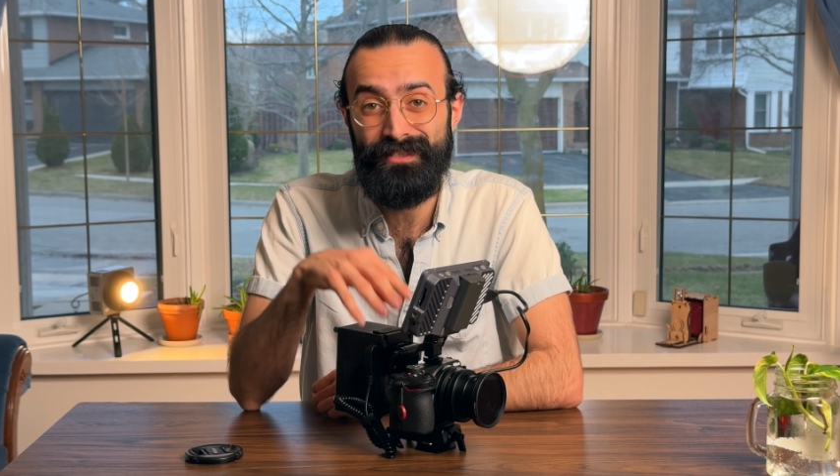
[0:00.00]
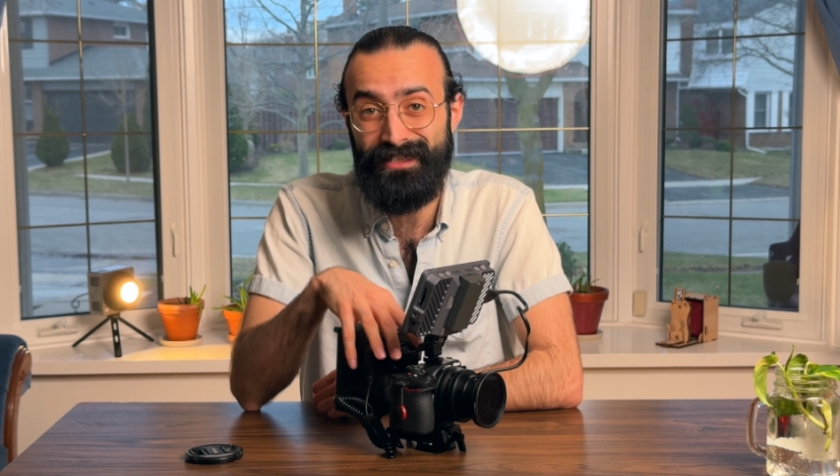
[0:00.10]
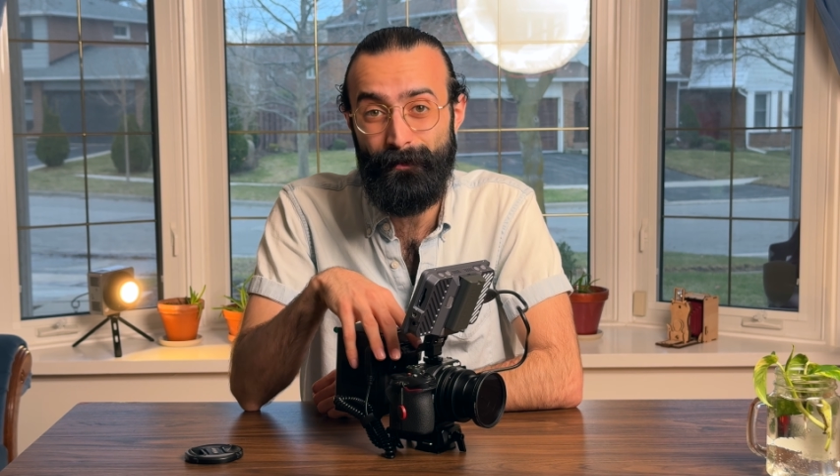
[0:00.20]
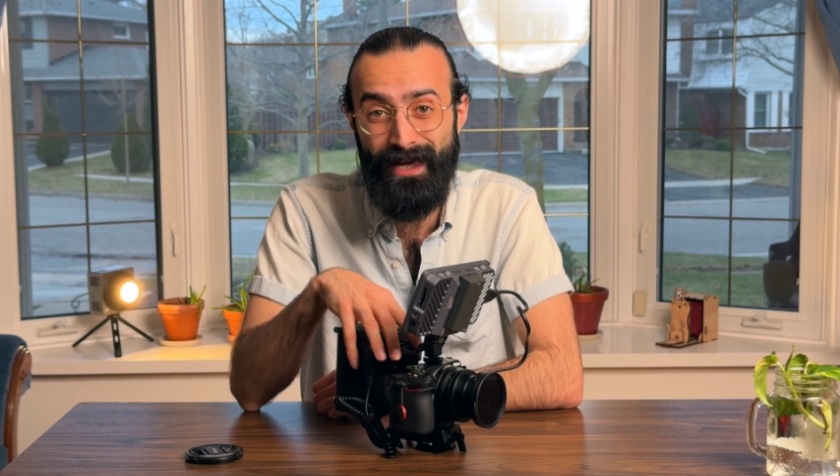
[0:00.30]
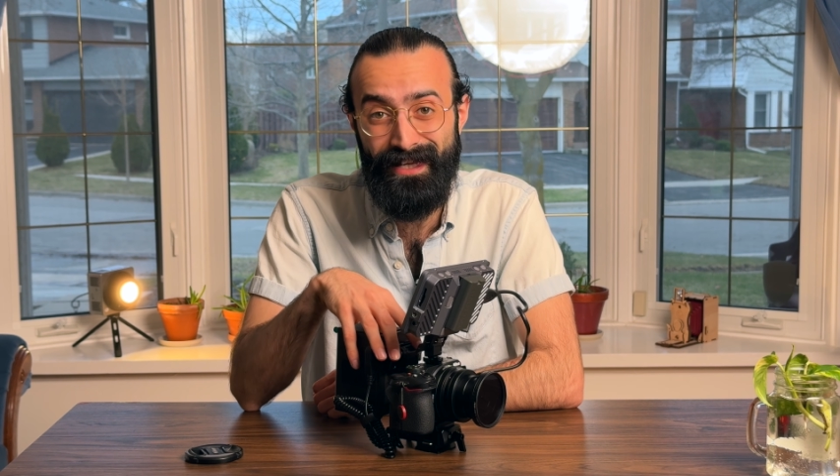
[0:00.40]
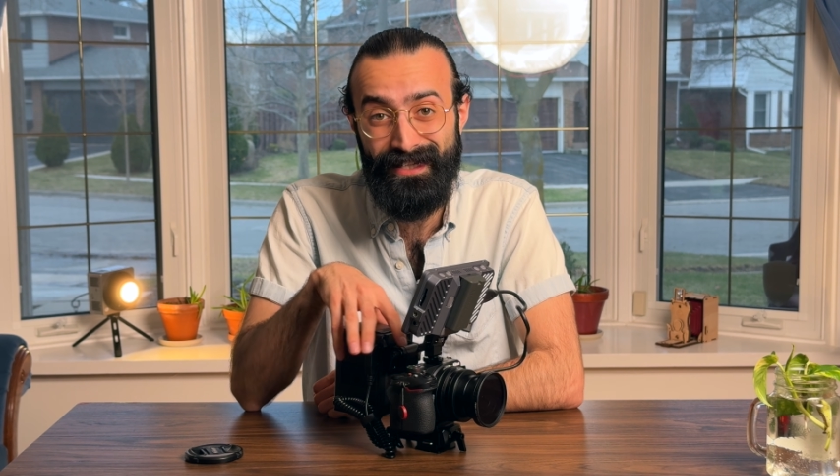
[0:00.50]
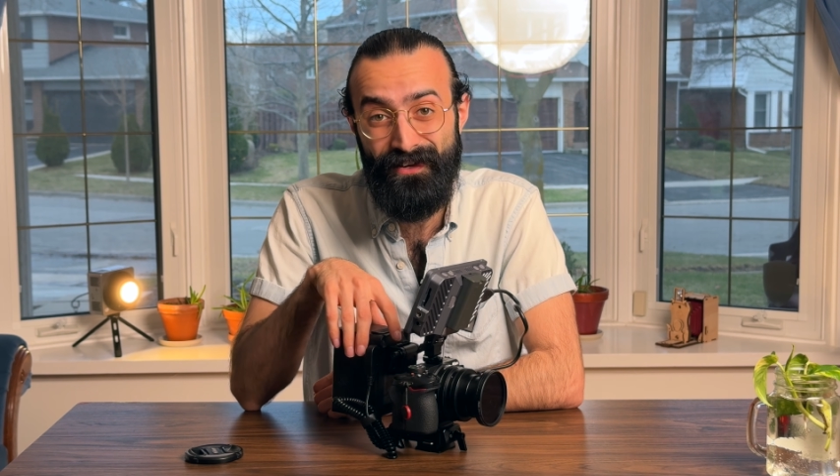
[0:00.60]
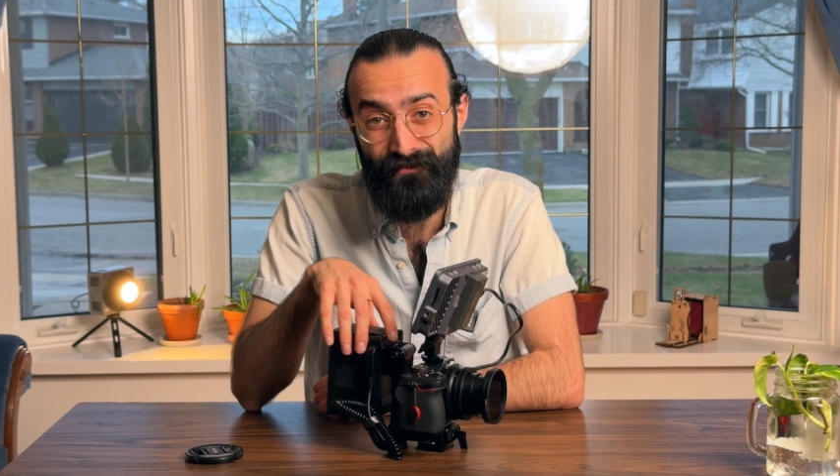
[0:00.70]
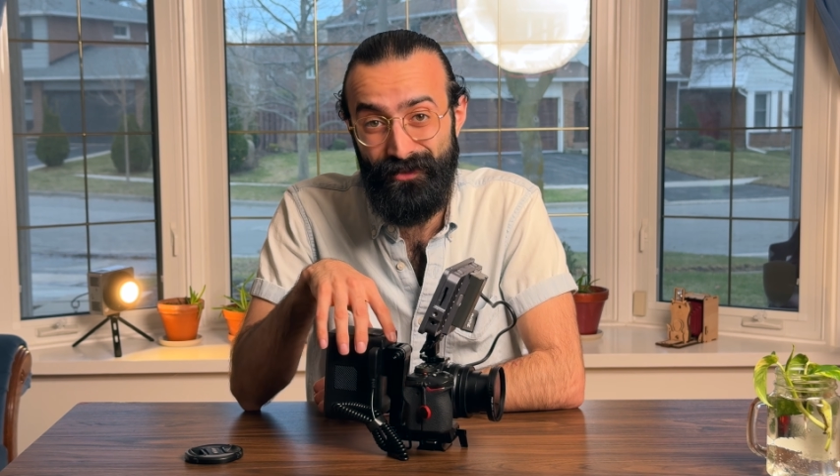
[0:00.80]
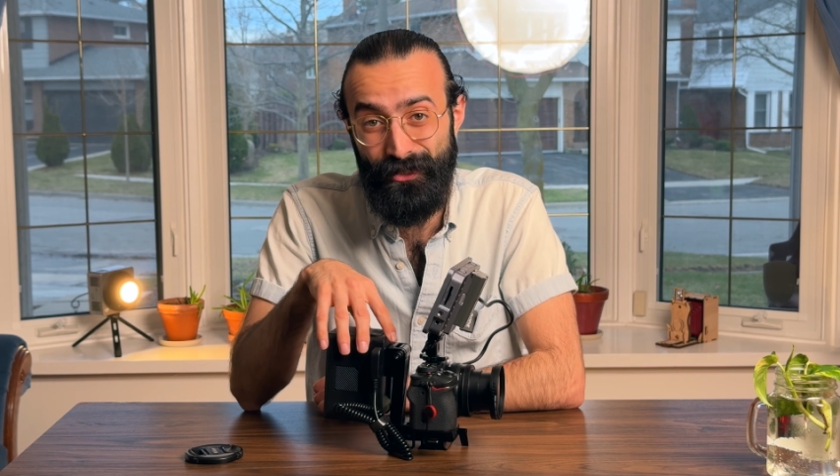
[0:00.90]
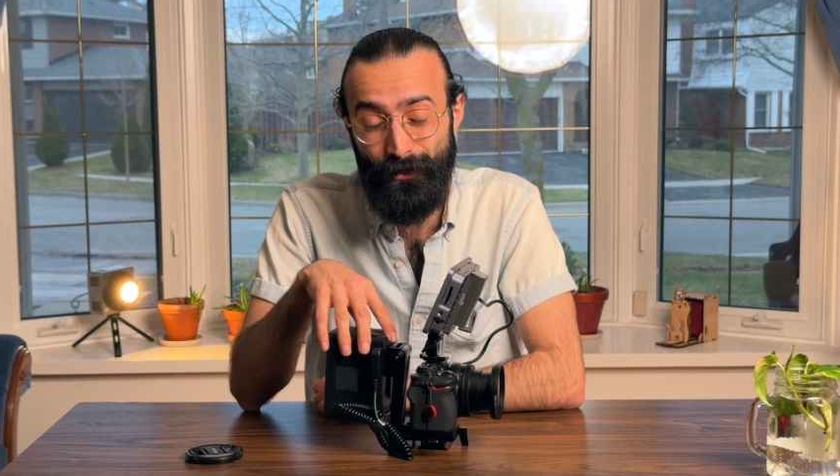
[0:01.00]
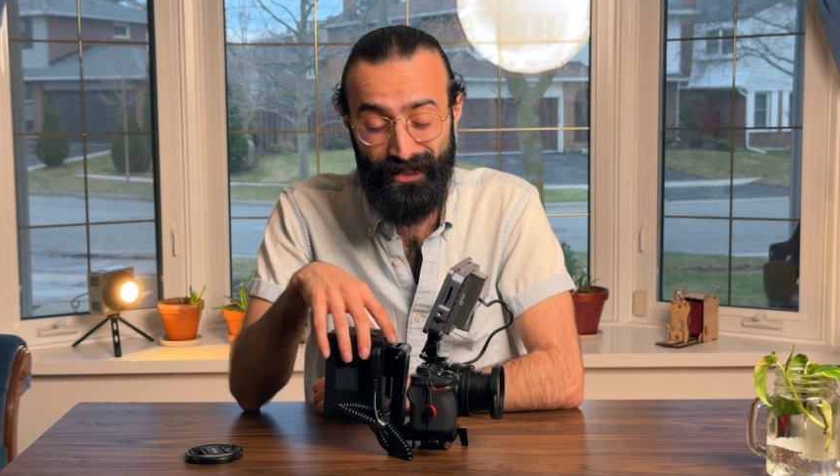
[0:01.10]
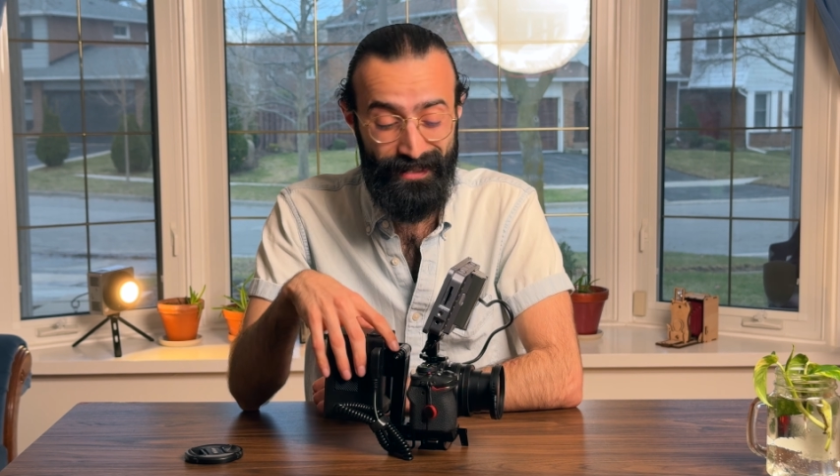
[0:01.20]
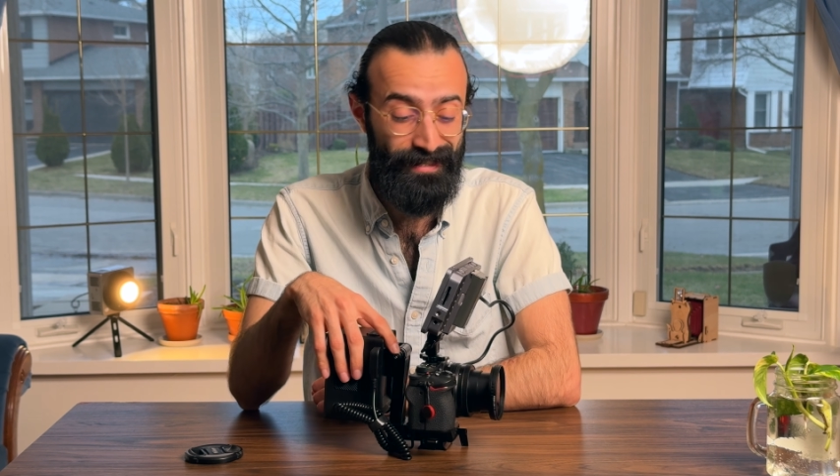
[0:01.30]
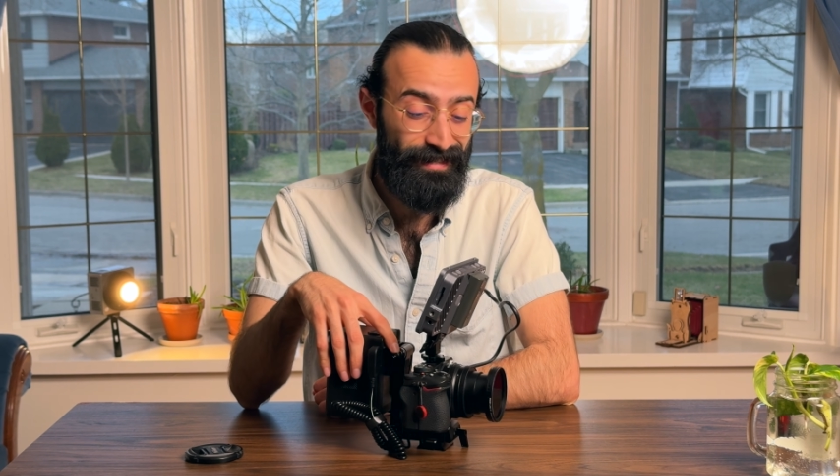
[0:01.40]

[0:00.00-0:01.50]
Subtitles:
cinematic video kit.